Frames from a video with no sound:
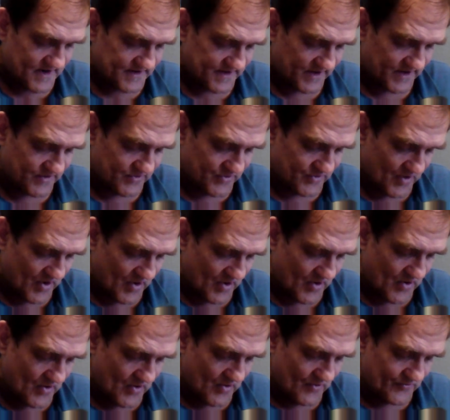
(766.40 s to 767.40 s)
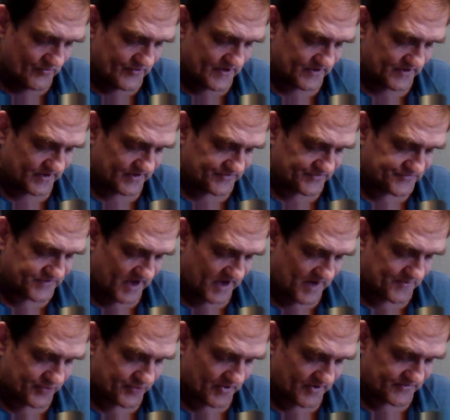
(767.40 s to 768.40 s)
They know the
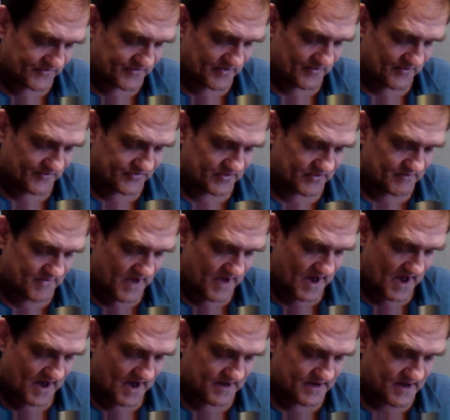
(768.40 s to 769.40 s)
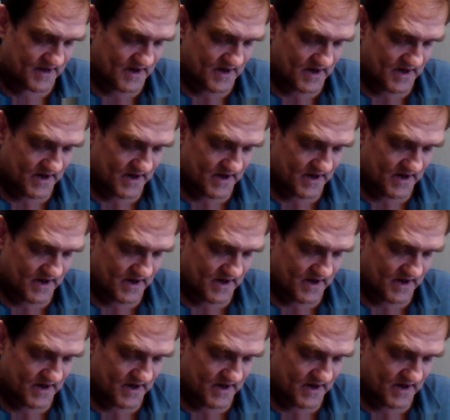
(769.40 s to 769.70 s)
escaped prisoner was a man